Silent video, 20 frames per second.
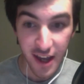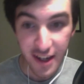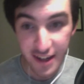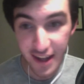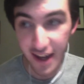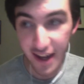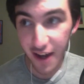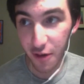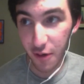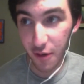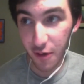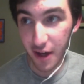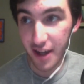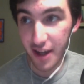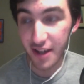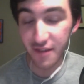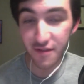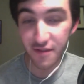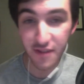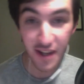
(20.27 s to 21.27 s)
Now,
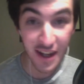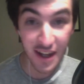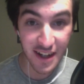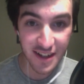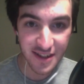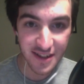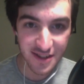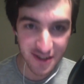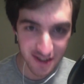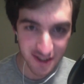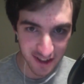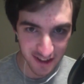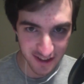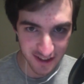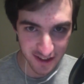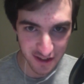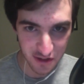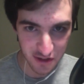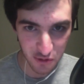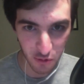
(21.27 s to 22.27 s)
I have not seen
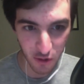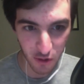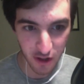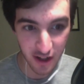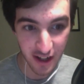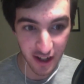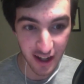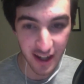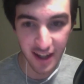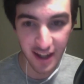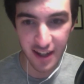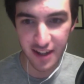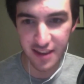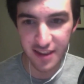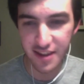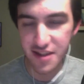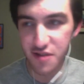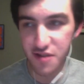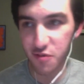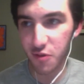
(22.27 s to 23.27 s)
this one, and
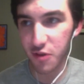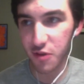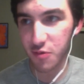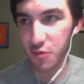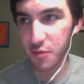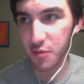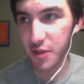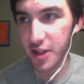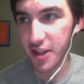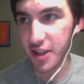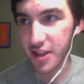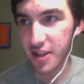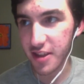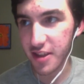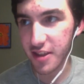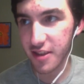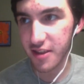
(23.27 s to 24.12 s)
this one will be